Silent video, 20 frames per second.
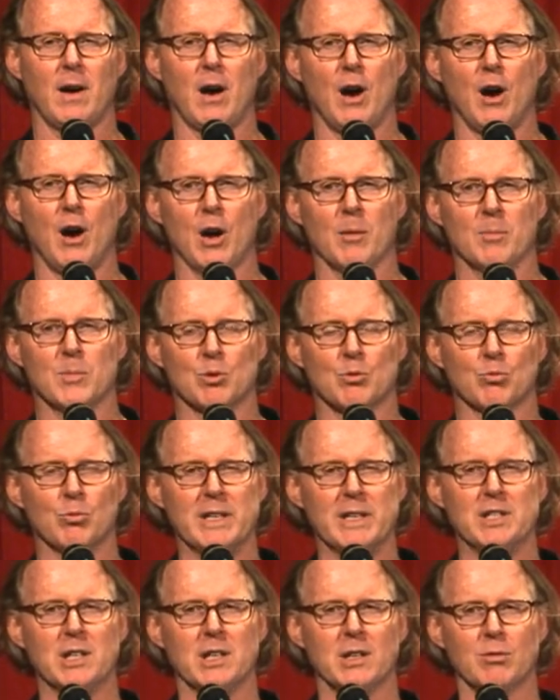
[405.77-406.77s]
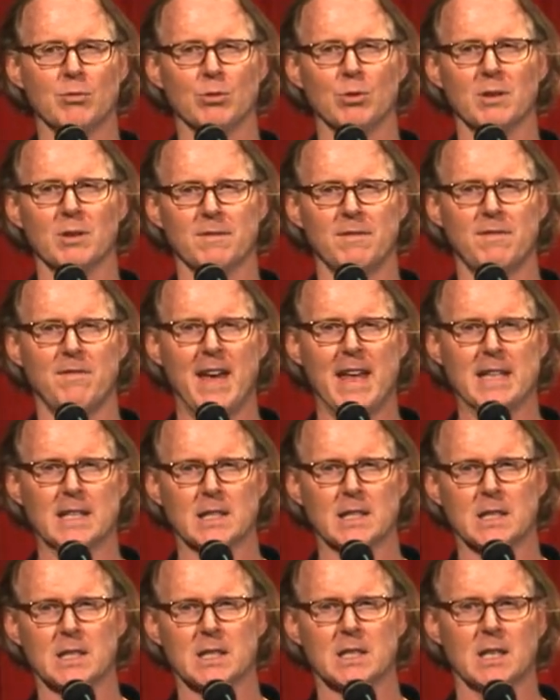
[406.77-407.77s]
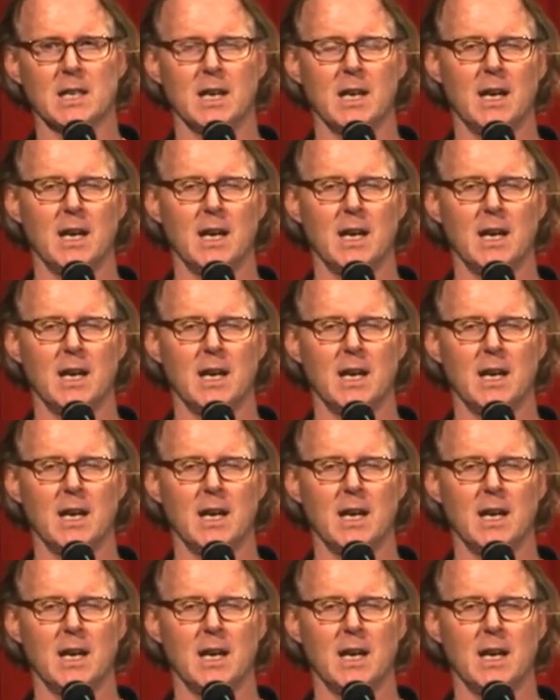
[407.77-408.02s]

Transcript: arms reaching through a fence